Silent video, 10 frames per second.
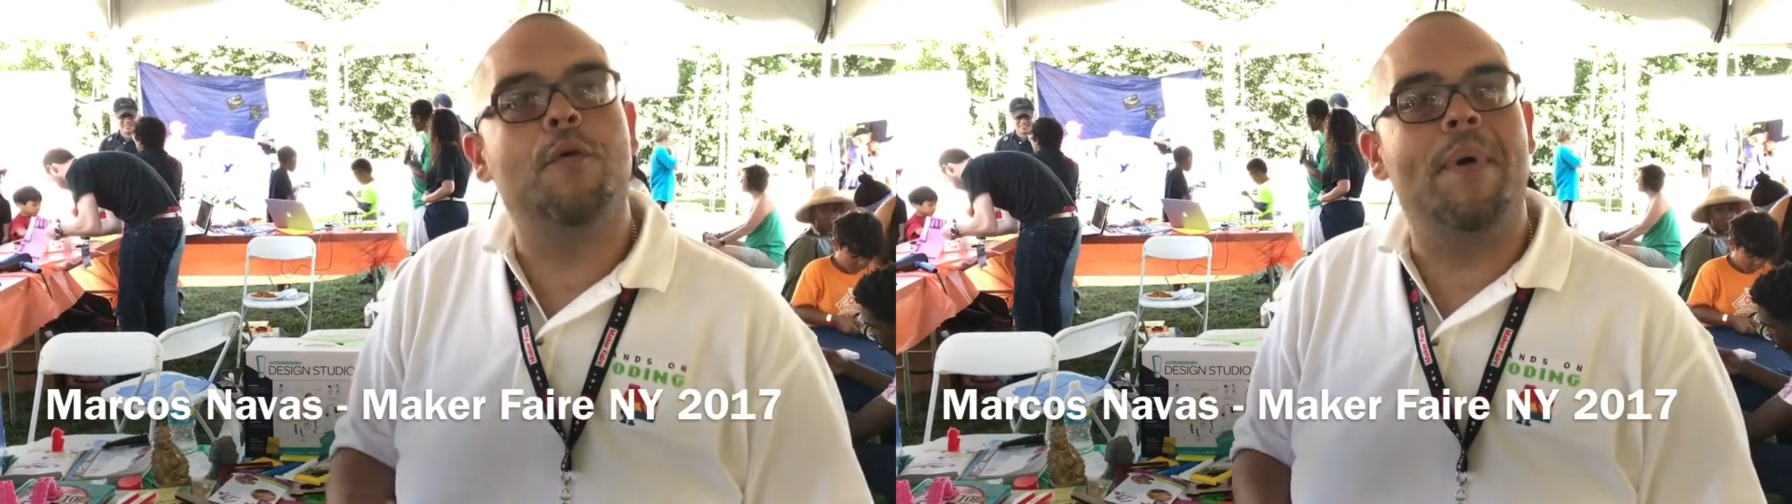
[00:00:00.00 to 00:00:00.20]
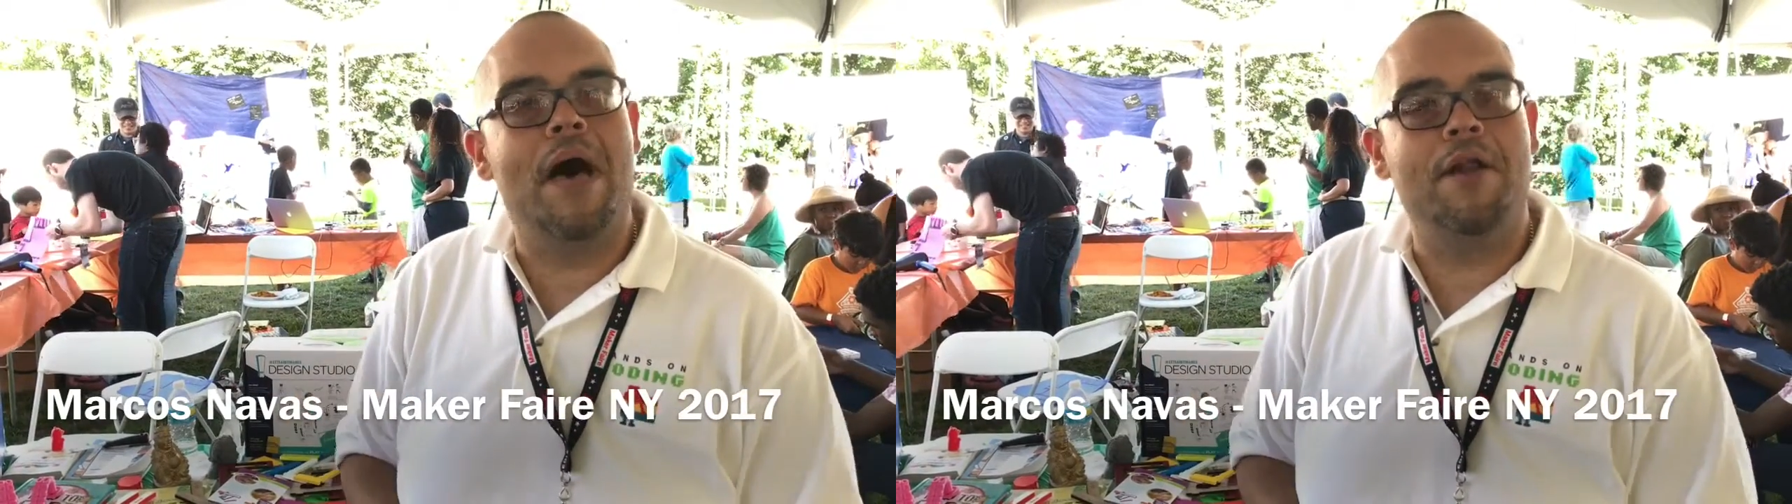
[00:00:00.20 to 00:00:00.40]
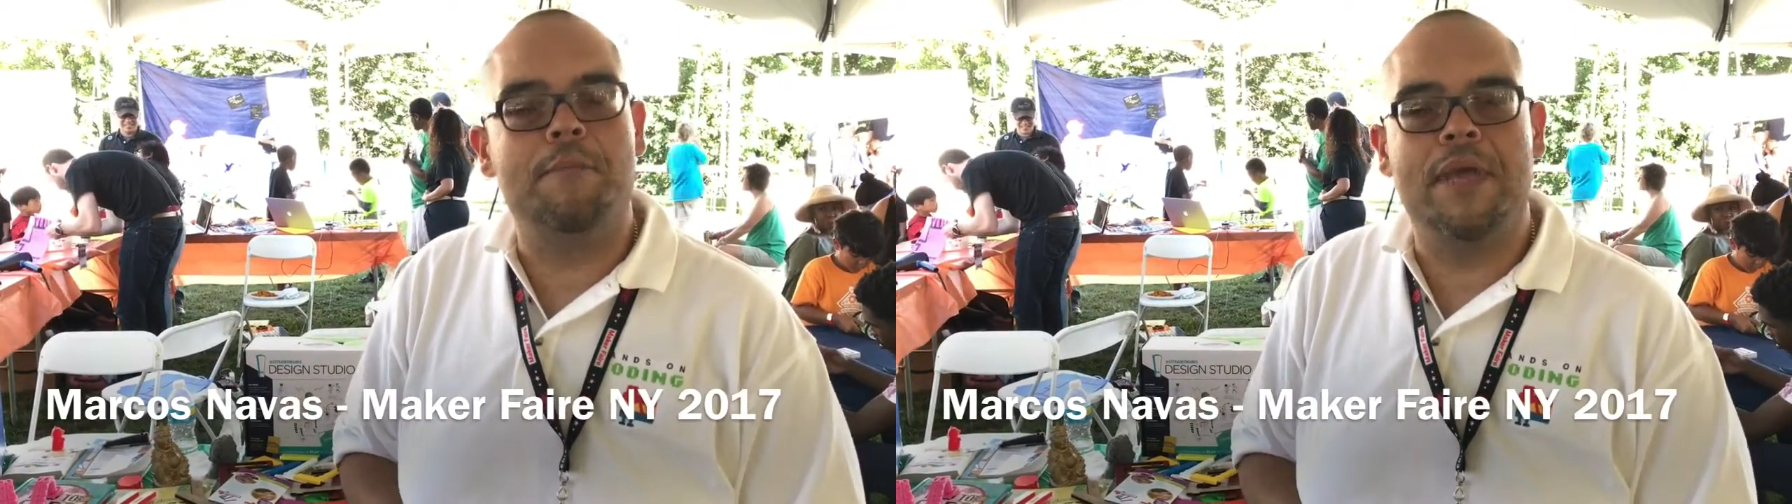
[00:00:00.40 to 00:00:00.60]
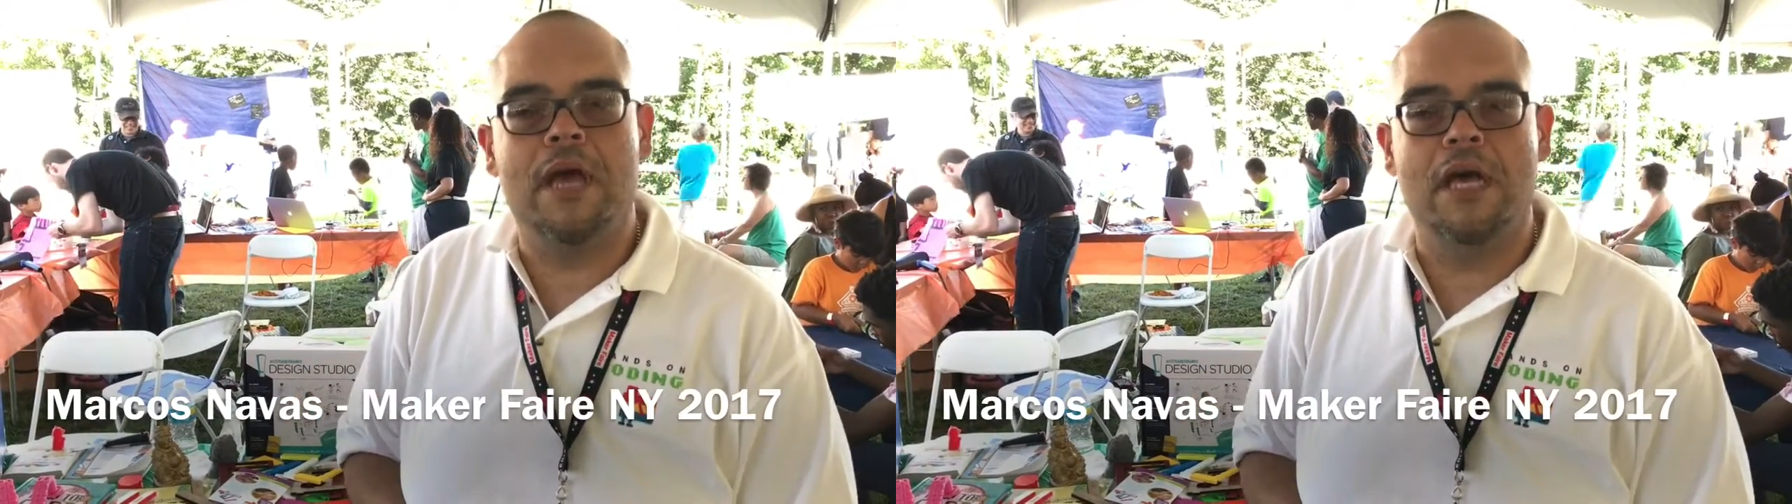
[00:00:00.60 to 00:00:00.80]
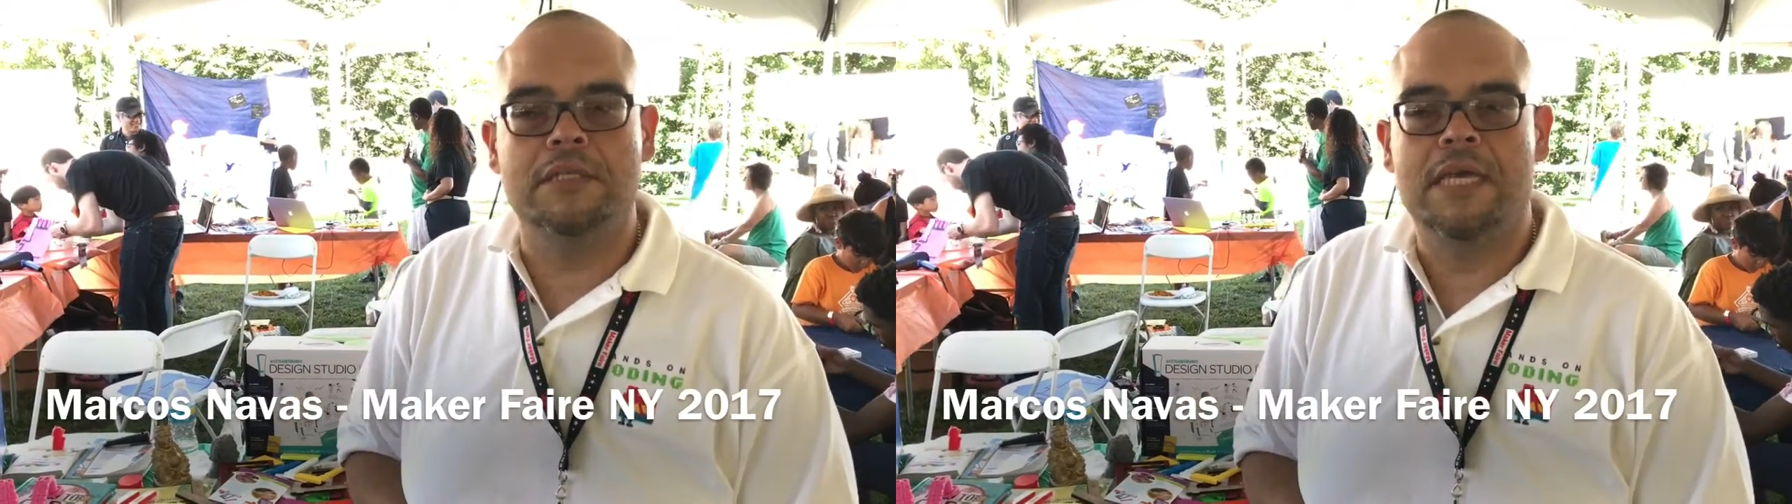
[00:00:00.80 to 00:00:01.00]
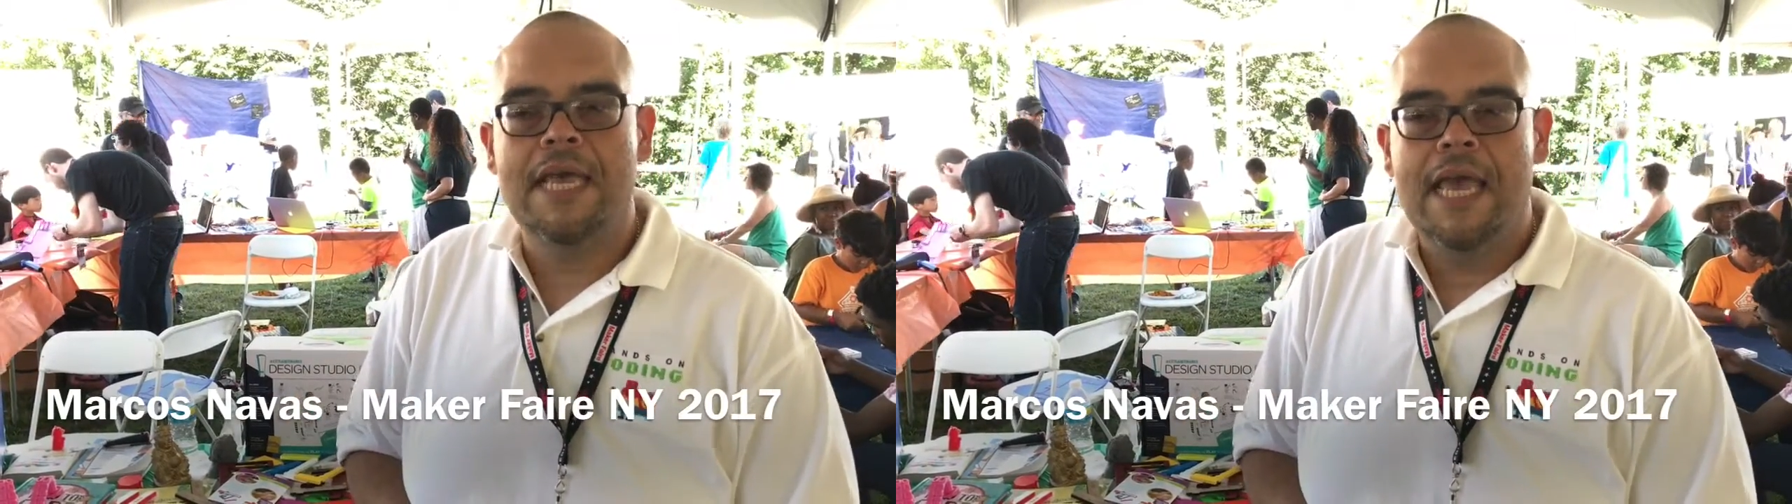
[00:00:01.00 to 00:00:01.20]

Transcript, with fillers: about it because,